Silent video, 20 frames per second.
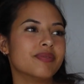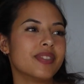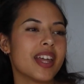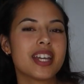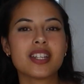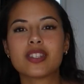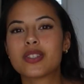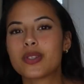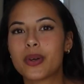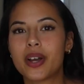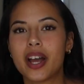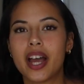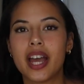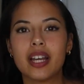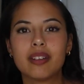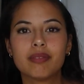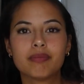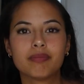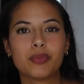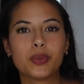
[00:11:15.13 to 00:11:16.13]
it's
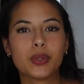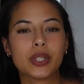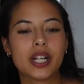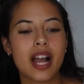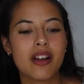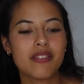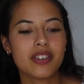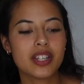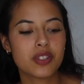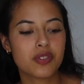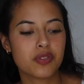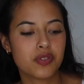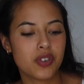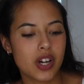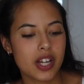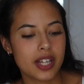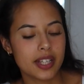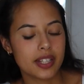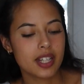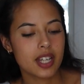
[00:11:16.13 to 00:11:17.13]
okay. We're having
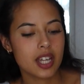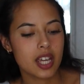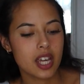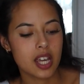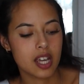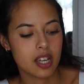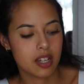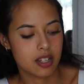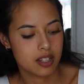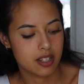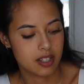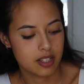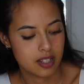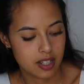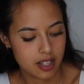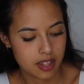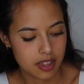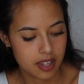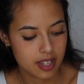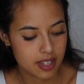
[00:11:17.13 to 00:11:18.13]
fun, and
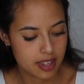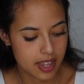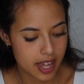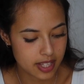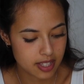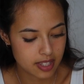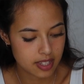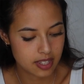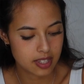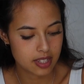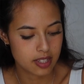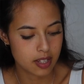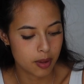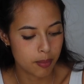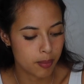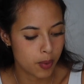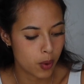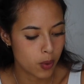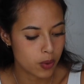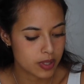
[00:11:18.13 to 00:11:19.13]
I think that's the
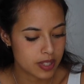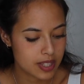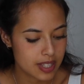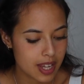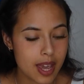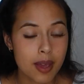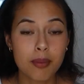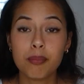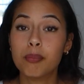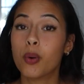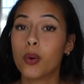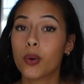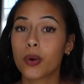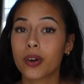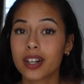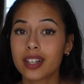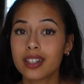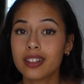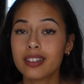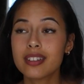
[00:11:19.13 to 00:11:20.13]
most
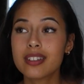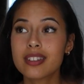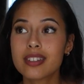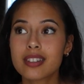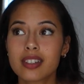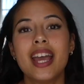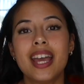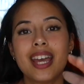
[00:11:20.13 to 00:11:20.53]
important.